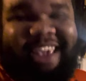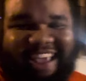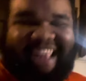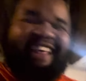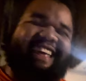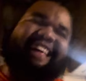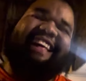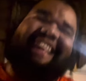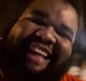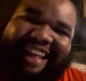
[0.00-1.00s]

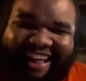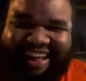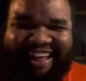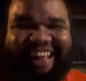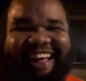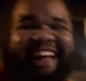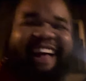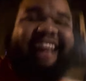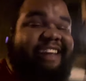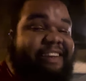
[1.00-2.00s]

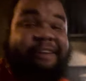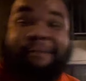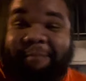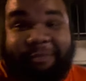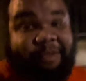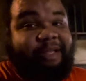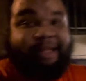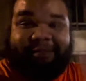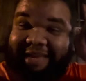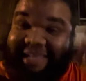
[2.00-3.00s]
got?
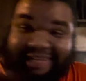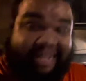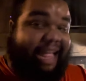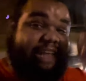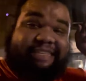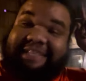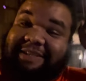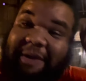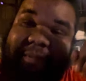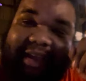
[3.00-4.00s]
This class is
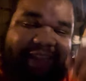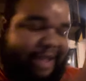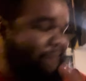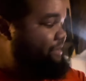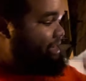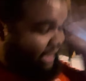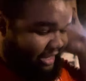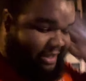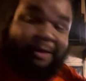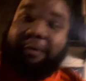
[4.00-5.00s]
going to be, I'm telling
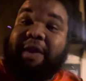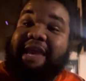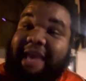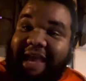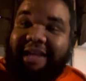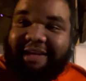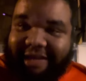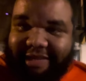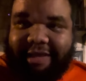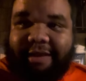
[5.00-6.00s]
you, we ain't
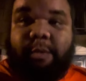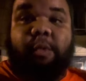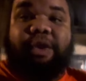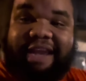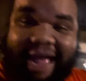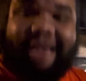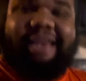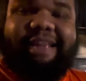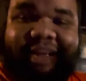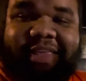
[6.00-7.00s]
done yet. We not
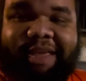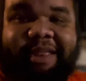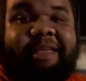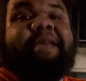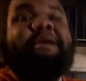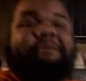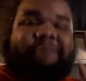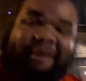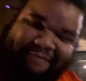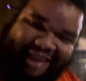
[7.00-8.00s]
done yet.
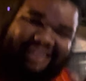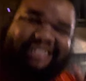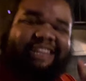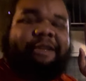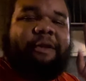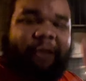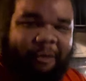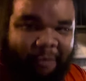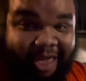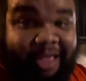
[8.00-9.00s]
Be patient
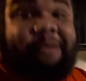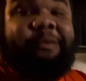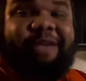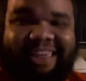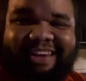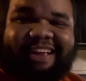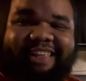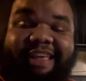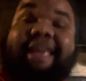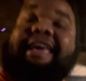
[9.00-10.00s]
and wait. We ain't done
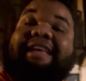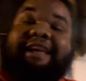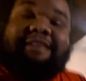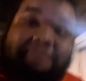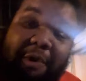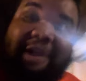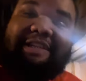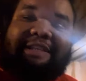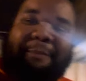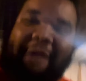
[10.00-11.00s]
yet. There's more
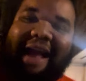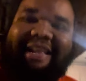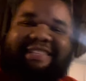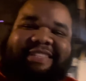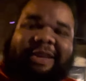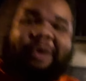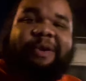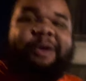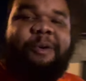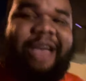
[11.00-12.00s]
surprises on
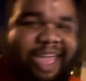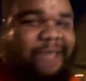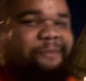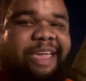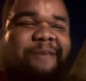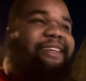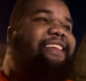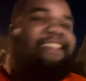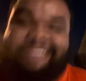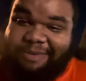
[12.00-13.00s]
the way, baby.
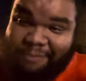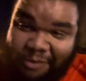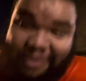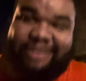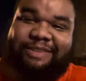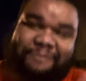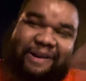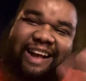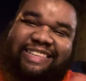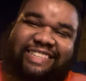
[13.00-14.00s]
There's some more
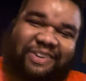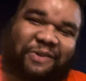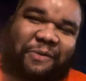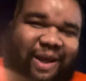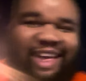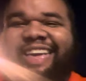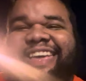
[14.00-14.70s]
surprises on the way.